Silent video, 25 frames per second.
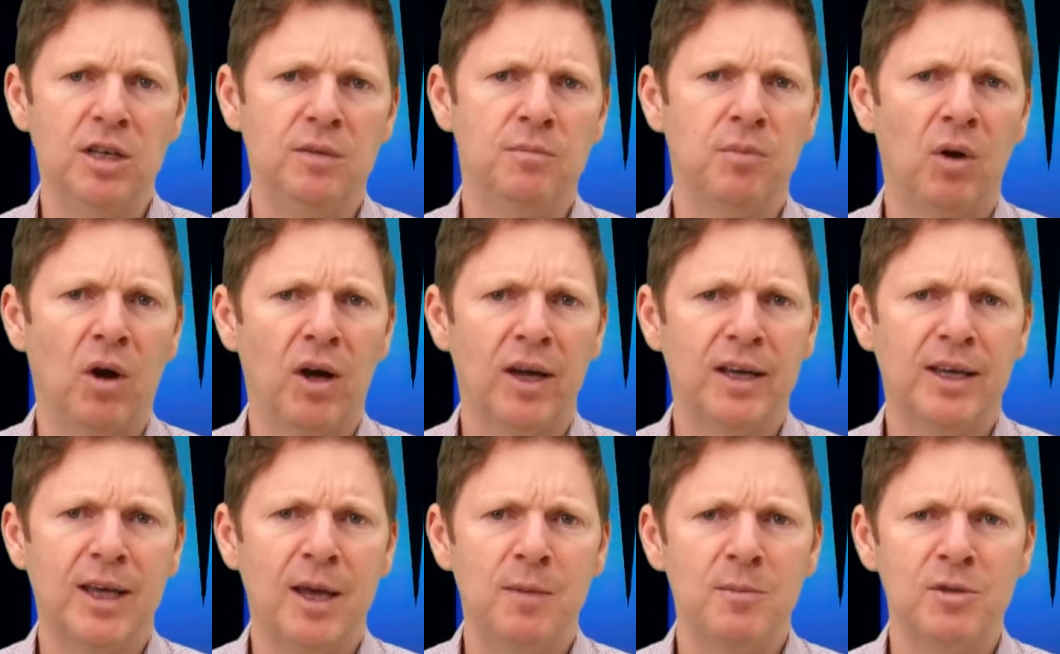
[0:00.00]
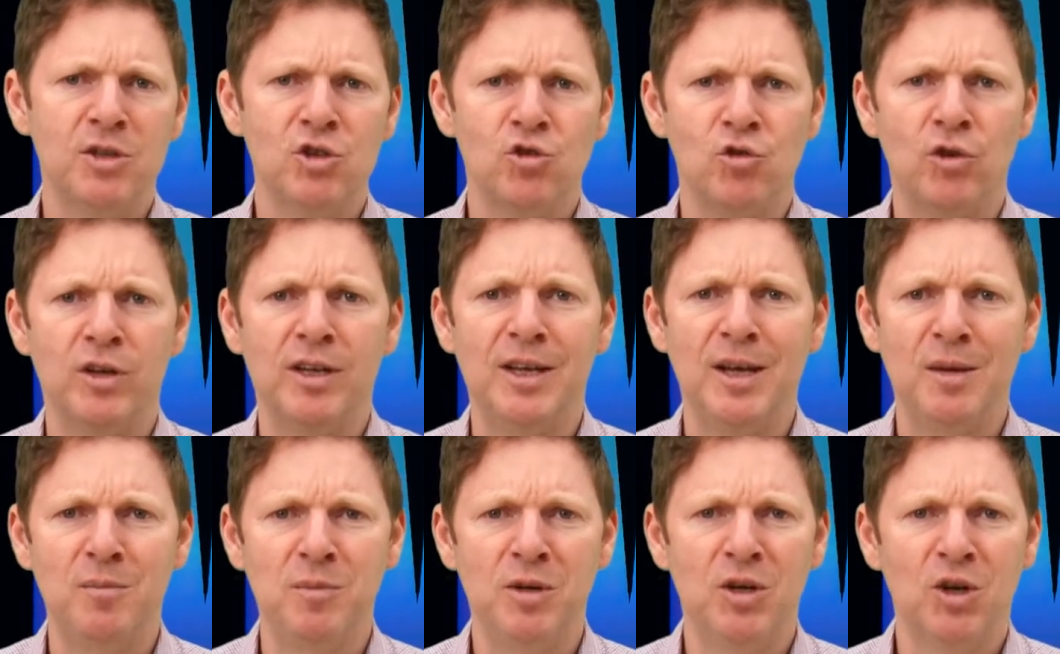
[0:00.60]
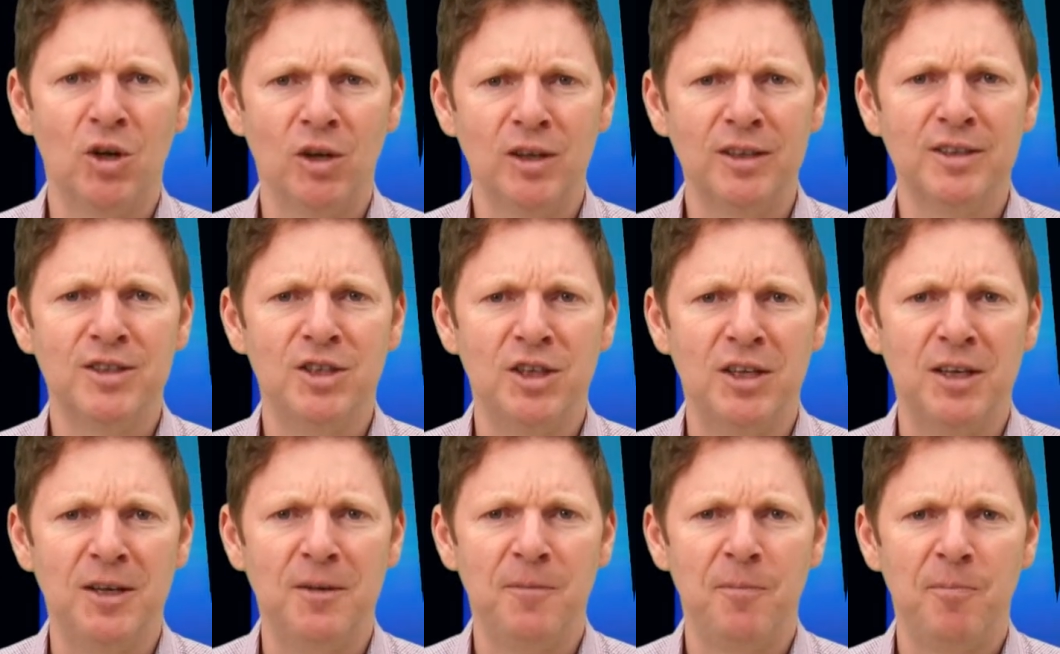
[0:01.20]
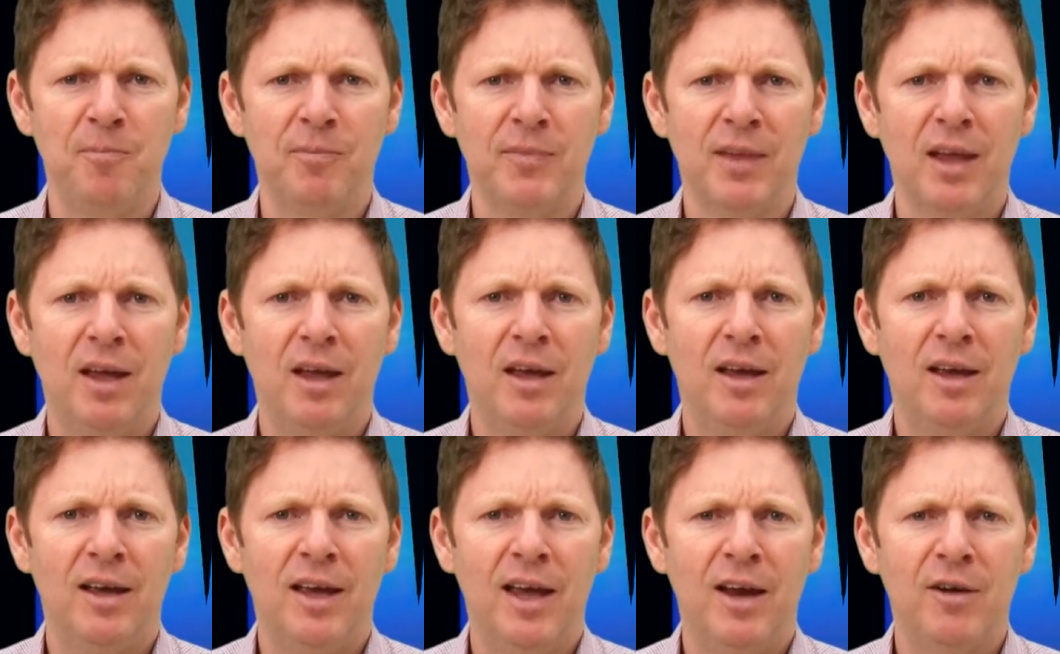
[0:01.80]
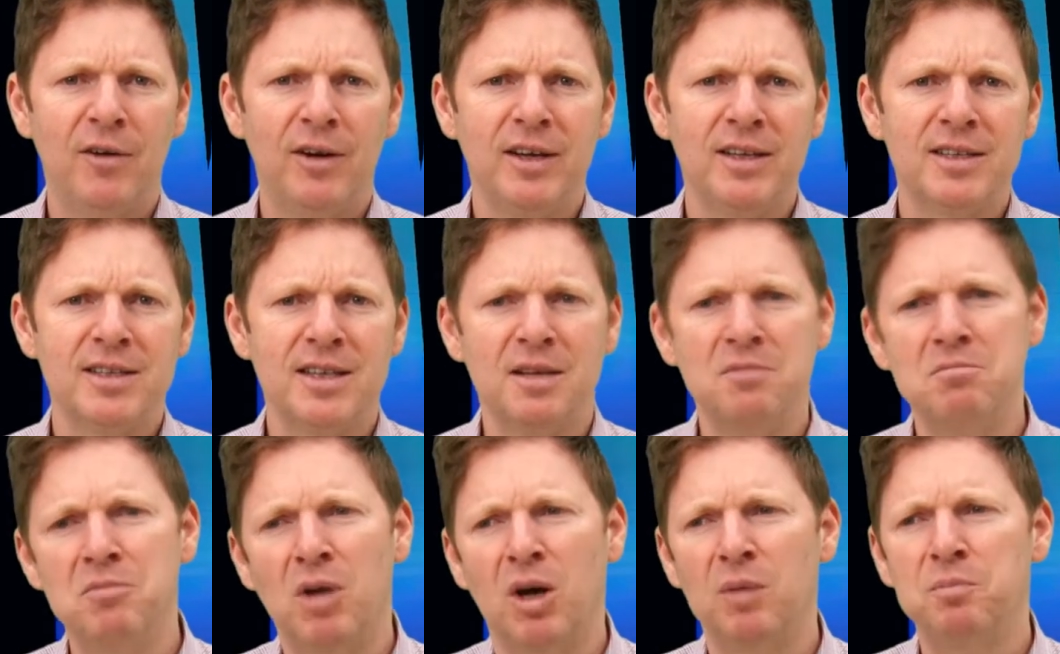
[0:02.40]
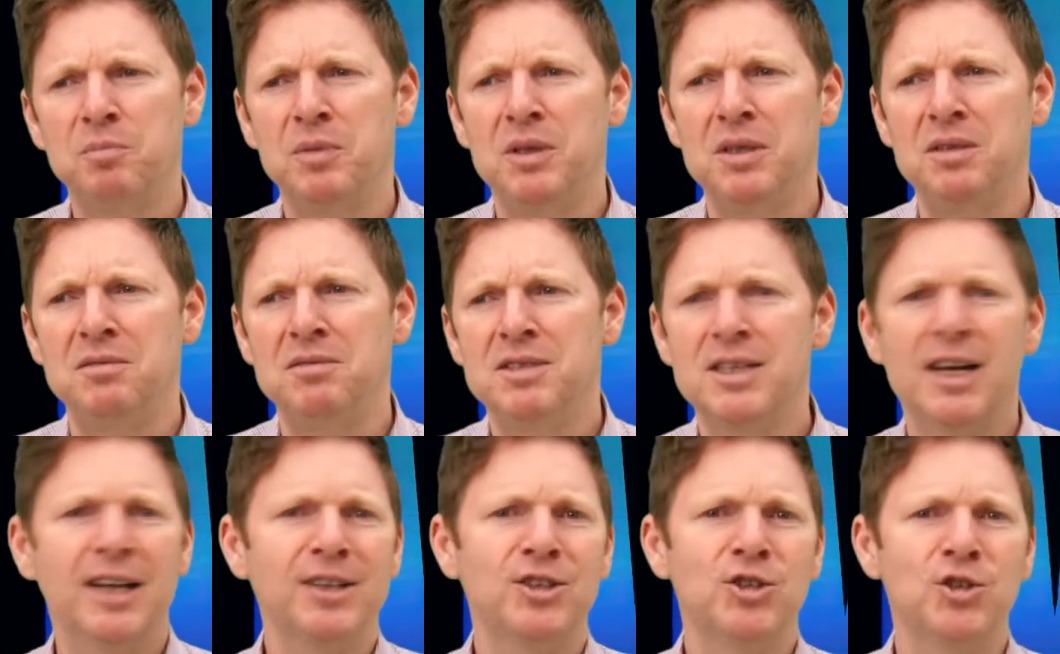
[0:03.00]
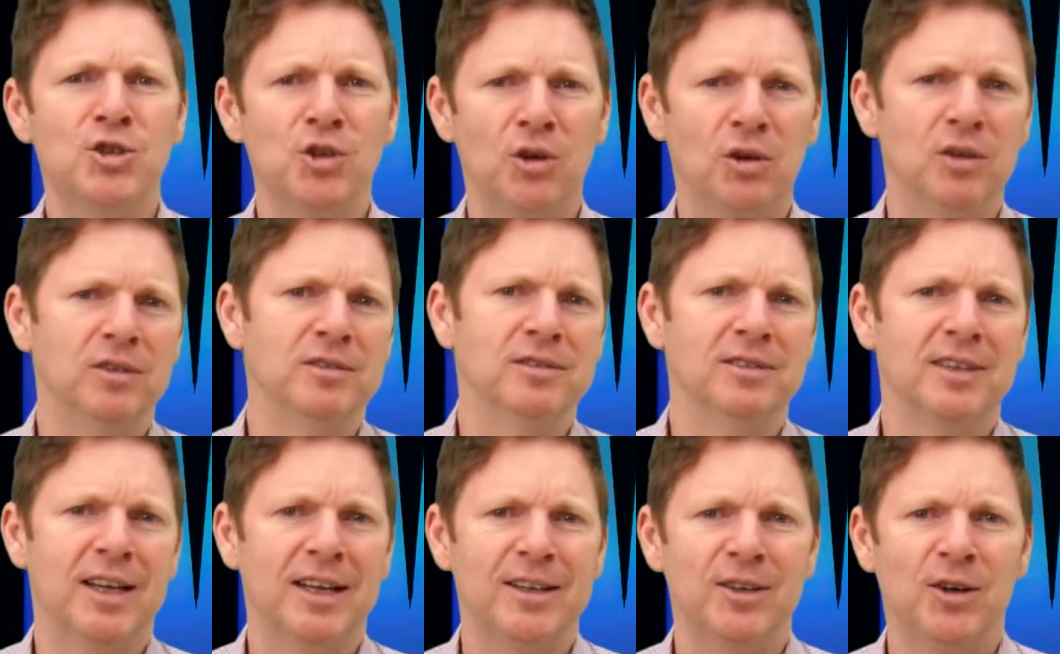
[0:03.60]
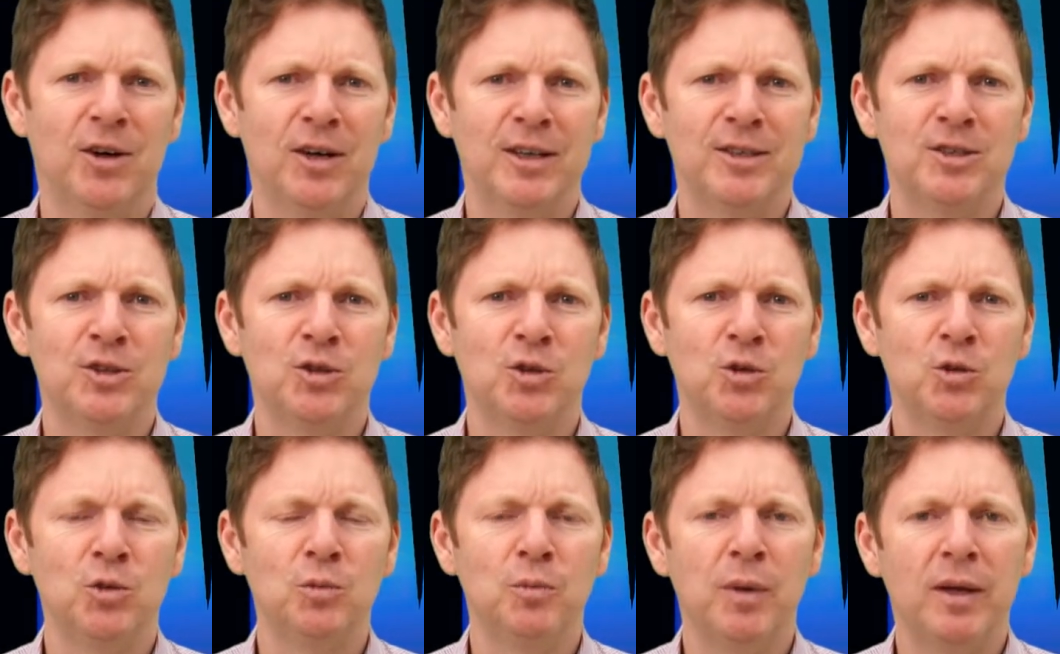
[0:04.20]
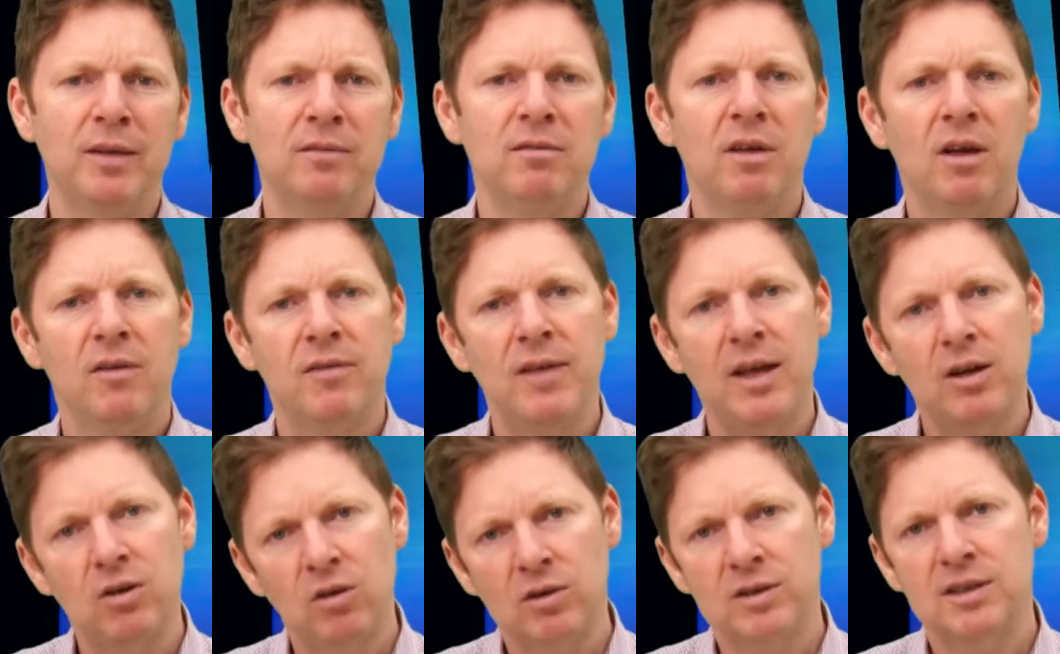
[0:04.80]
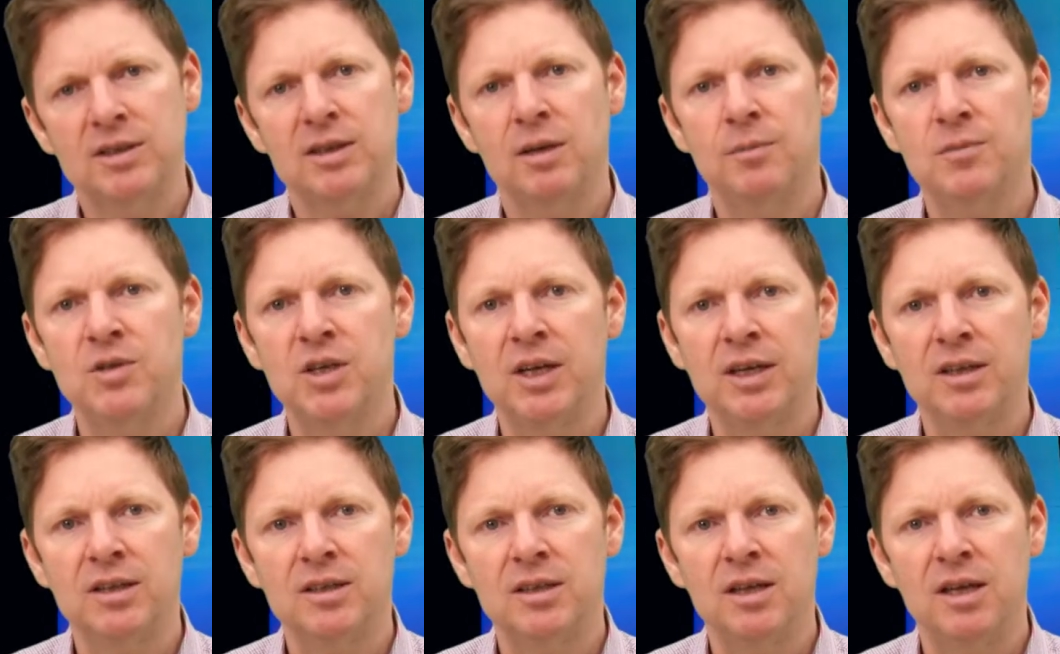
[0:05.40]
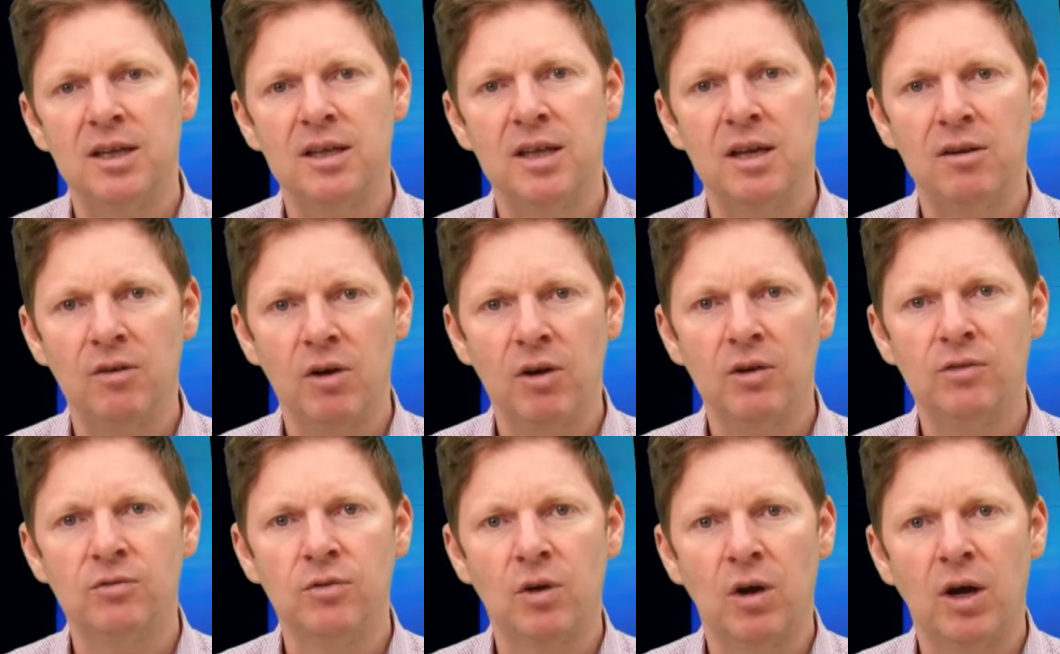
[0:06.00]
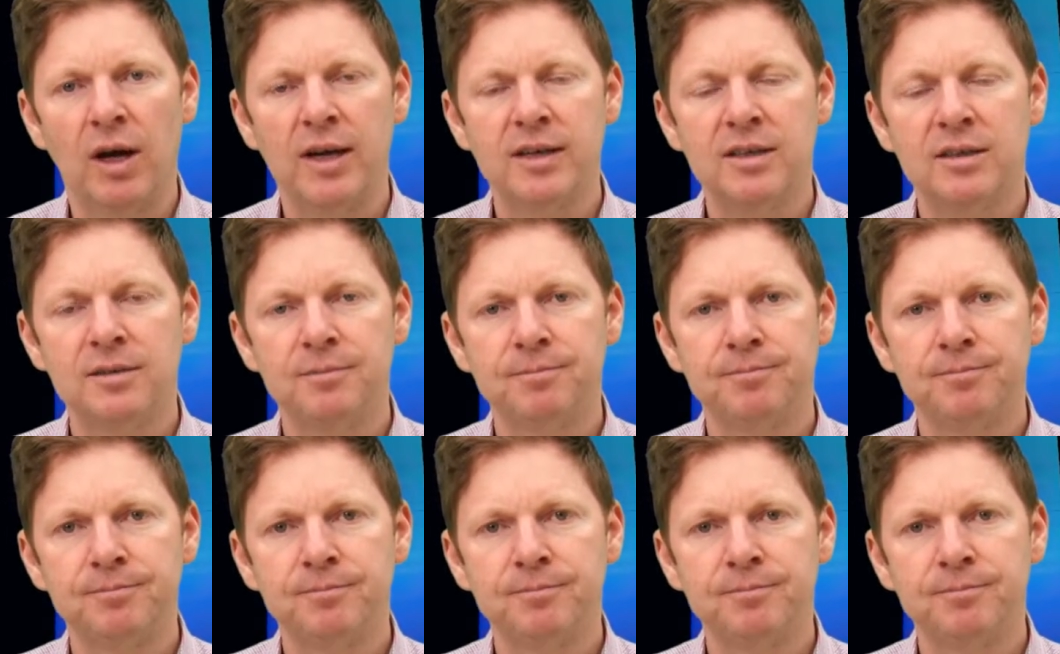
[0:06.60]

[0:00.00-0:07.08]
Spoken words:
biochemistry, immunology, areas that might be touched on at high school, but they're not subjects in their own right.